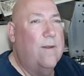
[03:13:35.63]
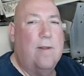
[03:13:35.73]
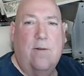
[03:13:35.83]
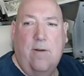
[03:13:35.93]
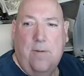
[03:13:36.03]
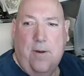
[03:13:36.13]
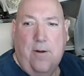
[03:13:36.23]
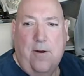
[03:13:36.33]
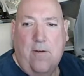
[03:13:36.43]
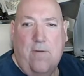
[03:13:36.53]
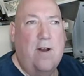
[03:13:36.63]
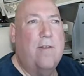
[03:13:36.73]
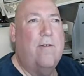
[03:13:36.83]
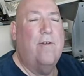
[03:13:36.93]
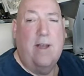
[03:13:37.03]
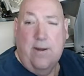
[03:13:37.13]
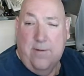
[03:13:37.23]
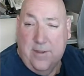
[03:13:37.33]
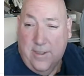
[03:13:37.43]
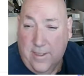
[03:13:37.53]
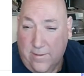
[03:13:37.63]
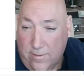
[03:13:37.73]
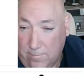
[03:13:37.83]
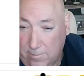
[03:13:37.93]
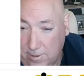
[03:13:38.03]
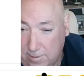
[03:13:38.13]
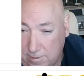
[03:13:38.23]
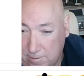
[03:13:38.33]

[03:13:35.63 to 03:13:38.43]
Well, we're going over our 3 hours here for some reason.